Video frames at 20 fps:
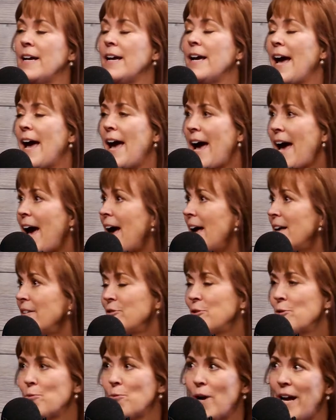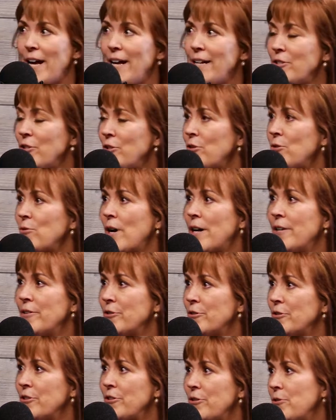has the right
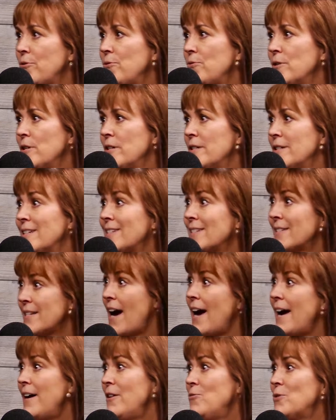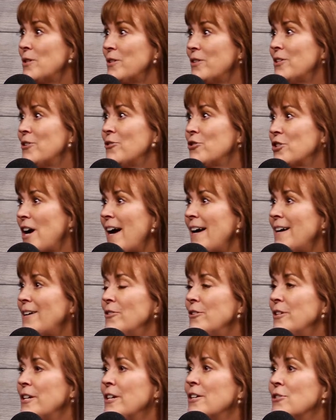to decide what their
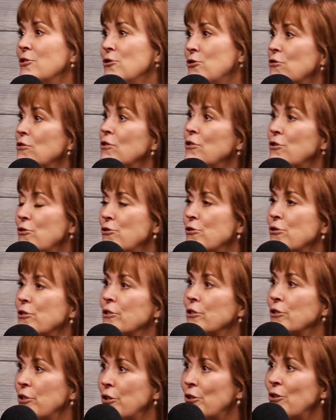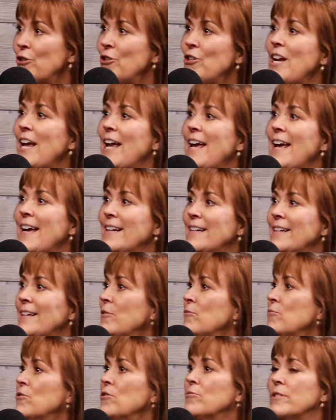child should or shouldn't learn, and
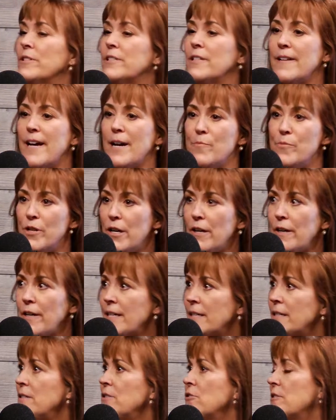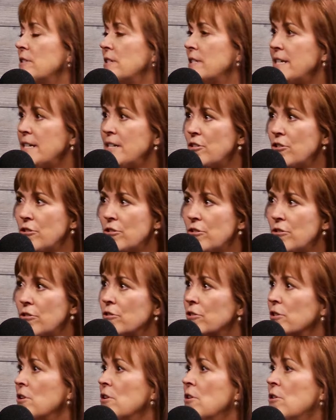can work with the librarians or the
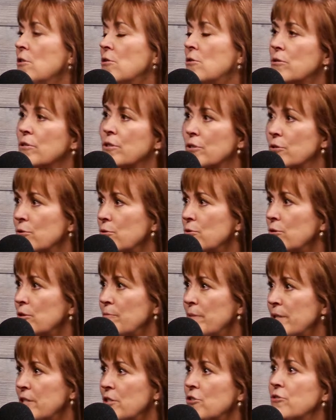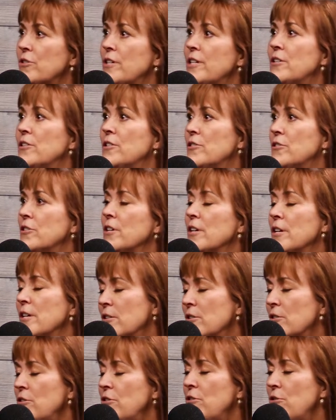teachers or the school administrators
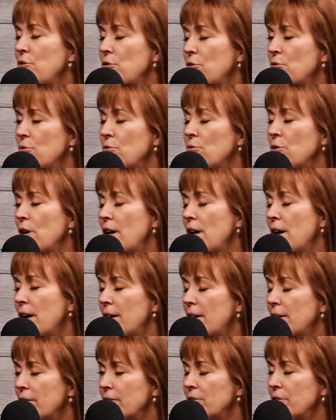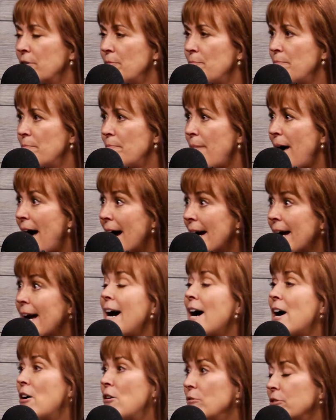to back
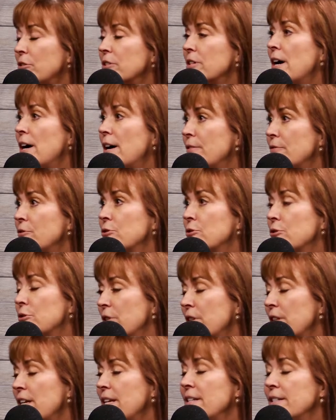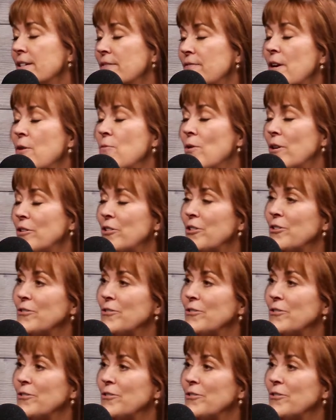out of certain things if they want to.